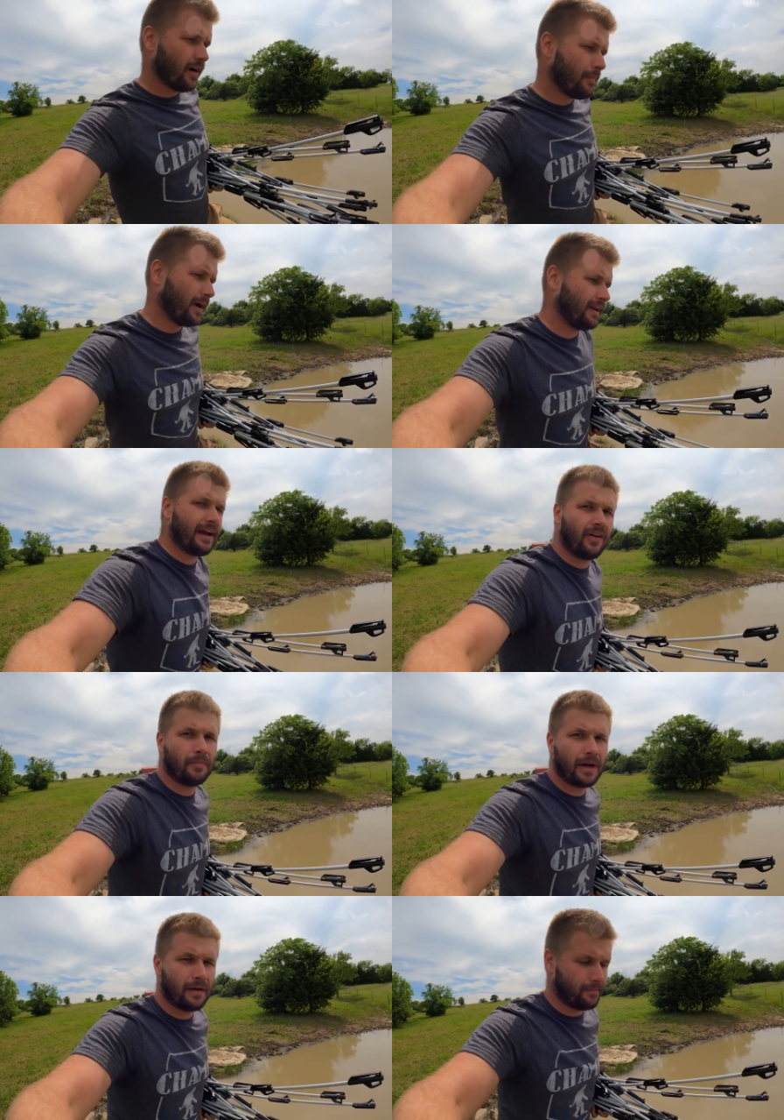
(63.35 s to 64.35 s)
I might count
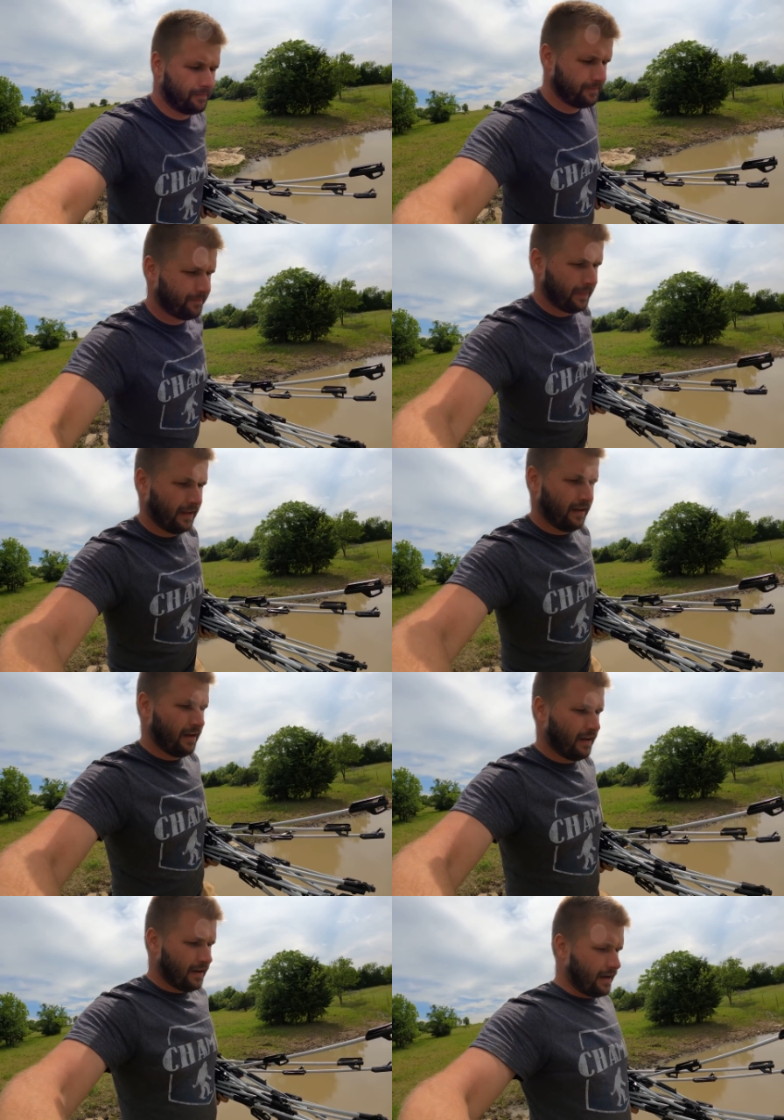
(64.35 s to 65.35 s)
them up
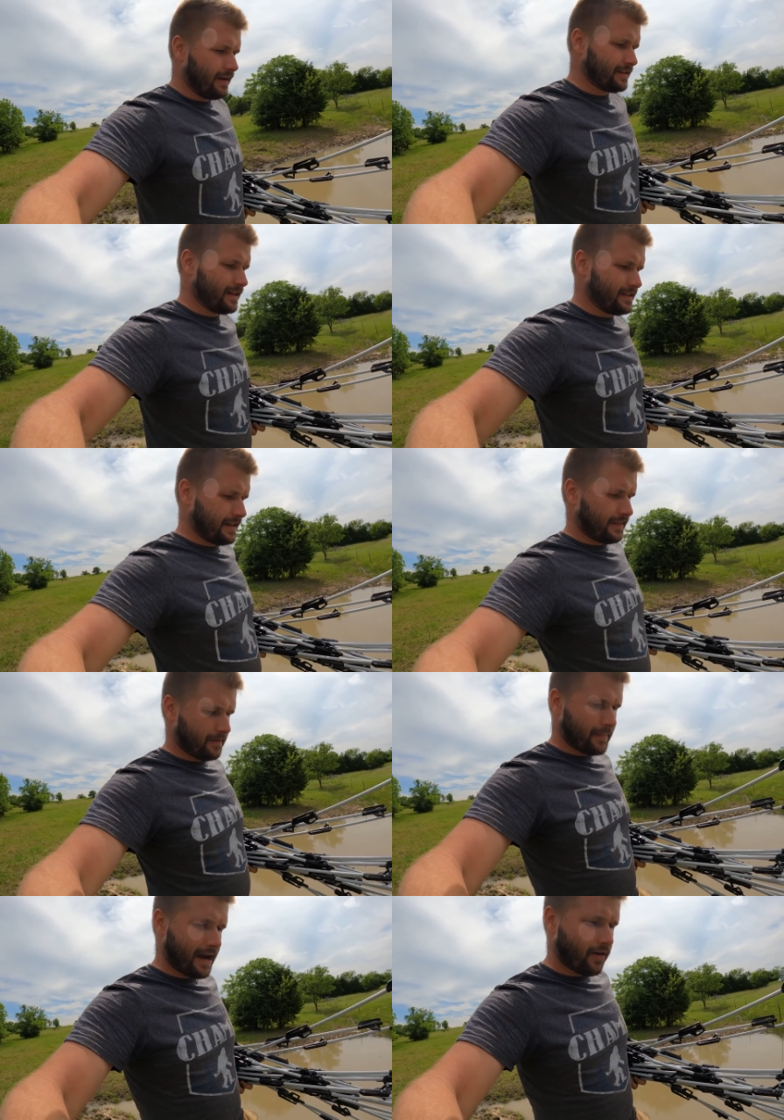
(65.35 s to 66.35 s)
as I set
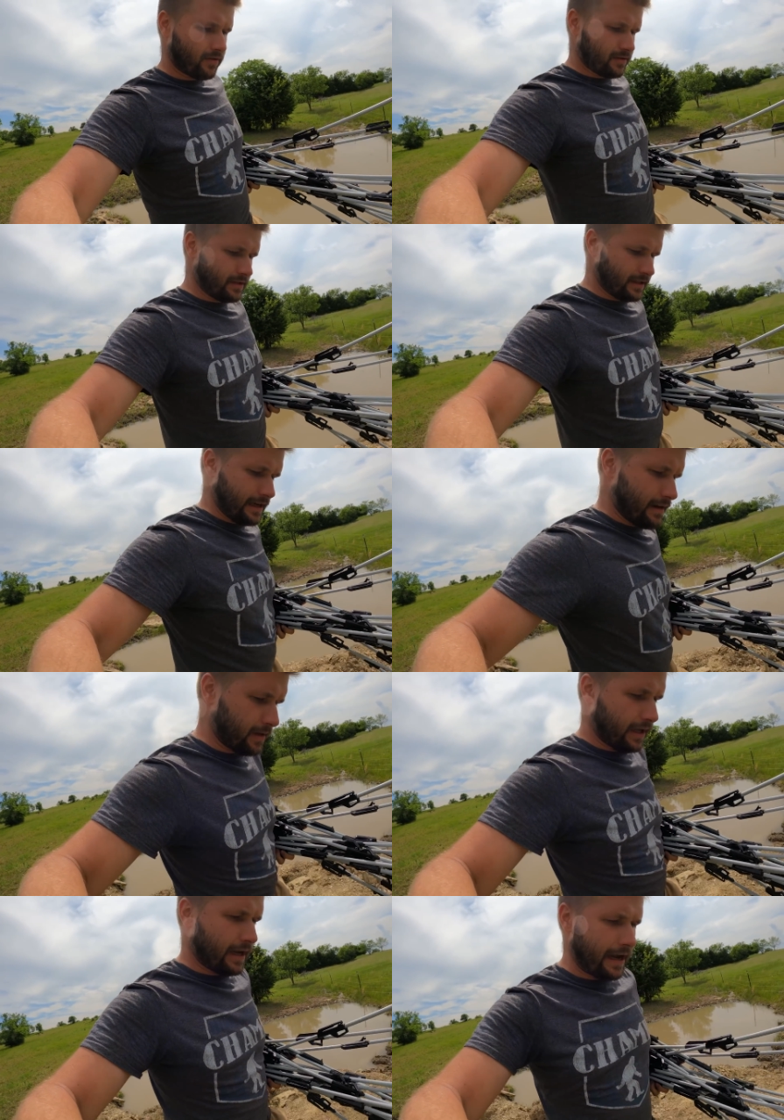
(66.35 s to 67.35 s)
them out, see how
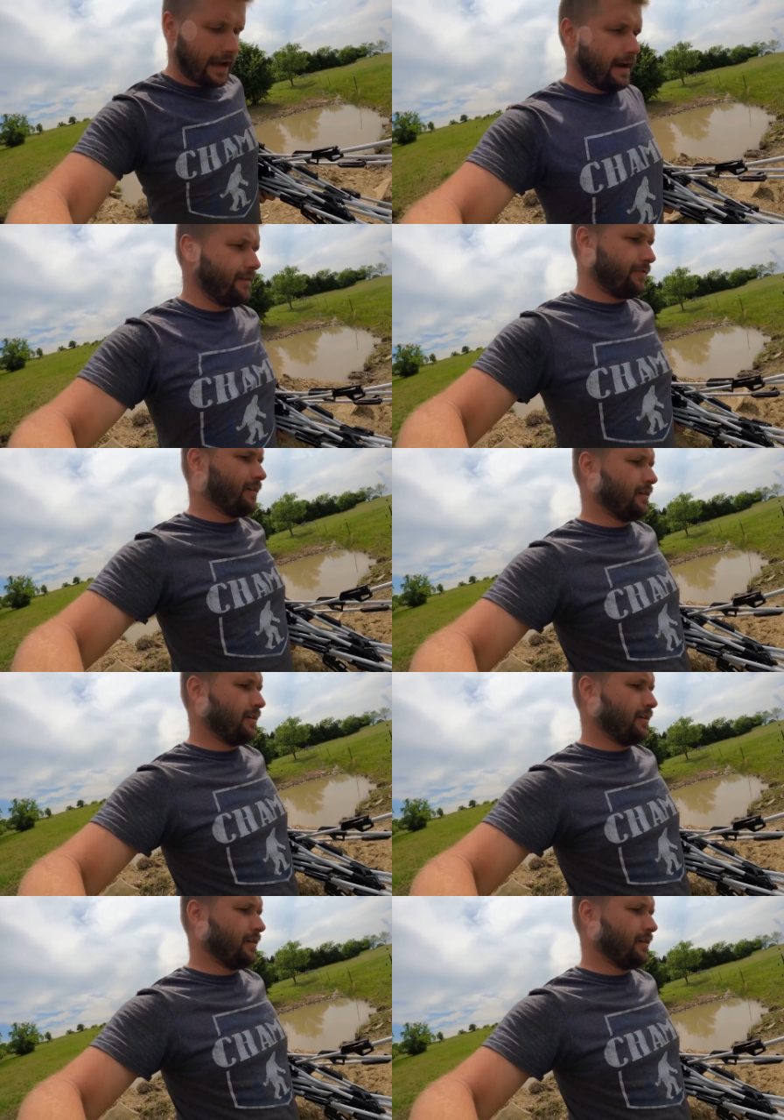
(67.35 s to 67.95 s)
many I have.